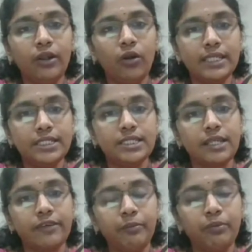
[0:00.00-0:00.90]
the knowledge
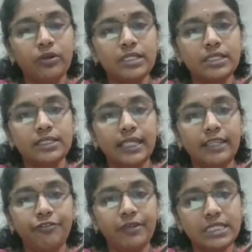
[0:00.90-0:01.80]
discovery process,
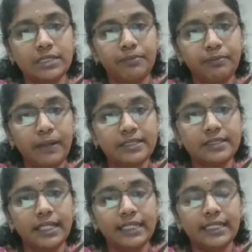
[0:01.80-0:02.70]
it first
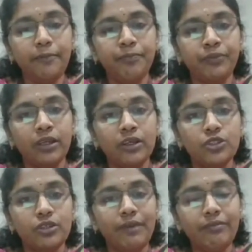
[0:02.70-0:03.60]
prepares the data.
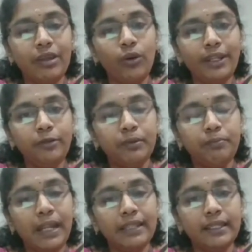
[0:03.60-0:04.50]
So when we are going to
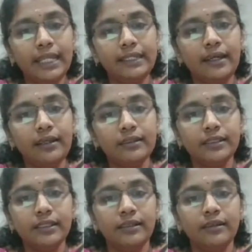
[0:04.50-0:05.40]
prepare the data,
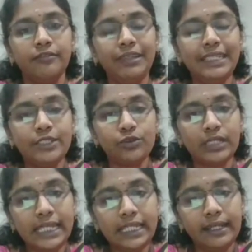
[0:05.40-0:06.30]
we need to
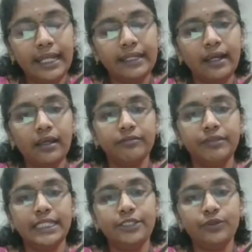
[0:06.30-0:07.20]
clean the data,
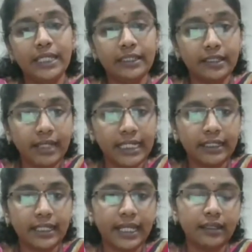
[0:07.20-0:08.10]
we need to integrate
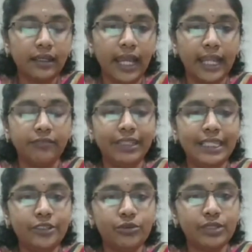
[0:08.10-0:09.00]
the data, and we
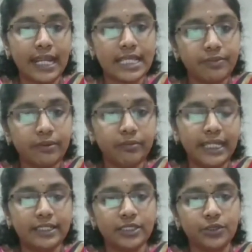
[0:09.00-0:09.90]
need to transform the
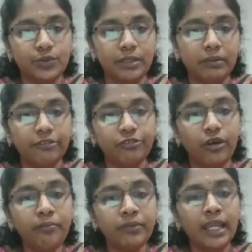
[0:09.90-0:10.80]
data to some other
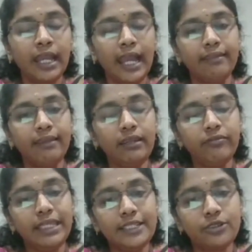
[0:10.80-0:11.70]
form. And then
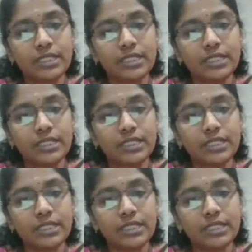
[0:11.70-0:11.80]
we need